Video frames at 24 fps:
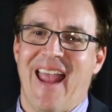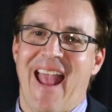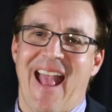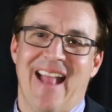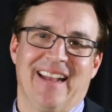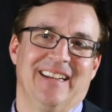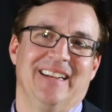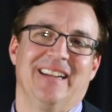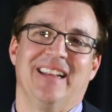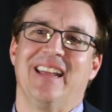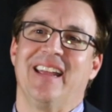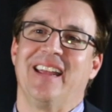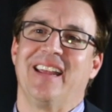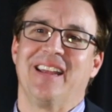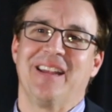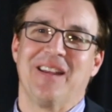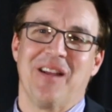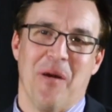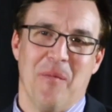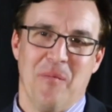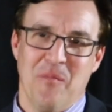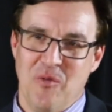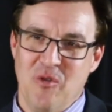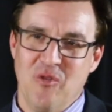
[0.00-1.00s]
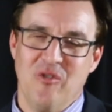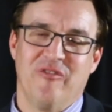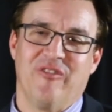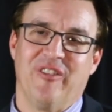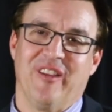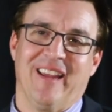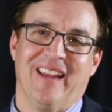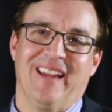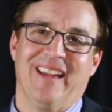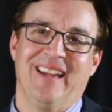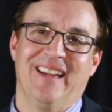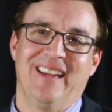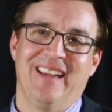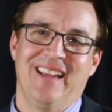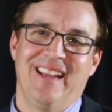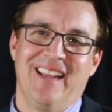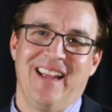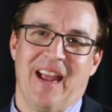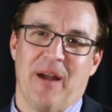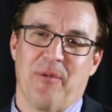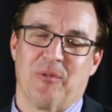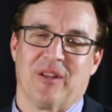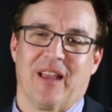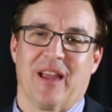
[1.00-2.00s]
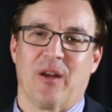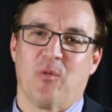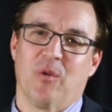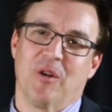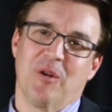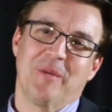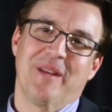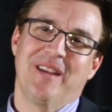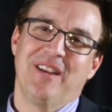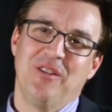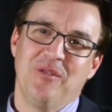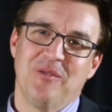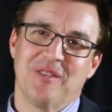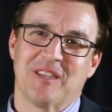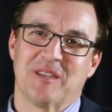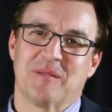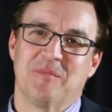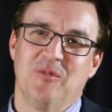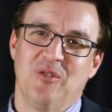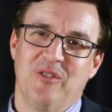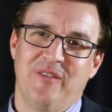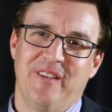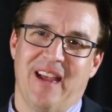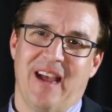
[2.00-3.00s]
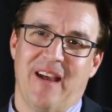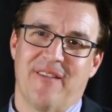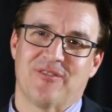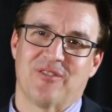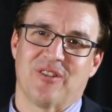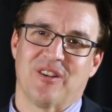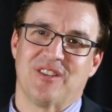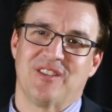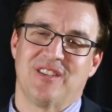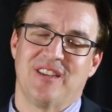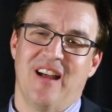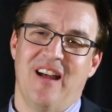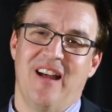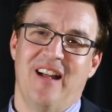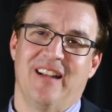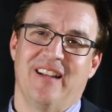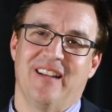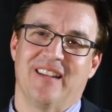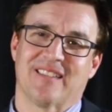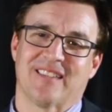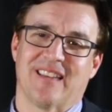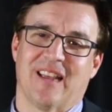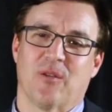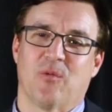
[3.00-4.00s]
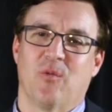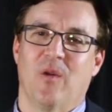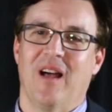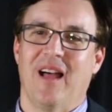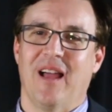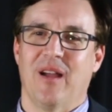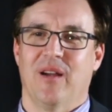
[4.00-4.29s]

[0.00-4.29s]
editing a movie, and we're like, what are we going to do with this movie after it's done? And it's like, well,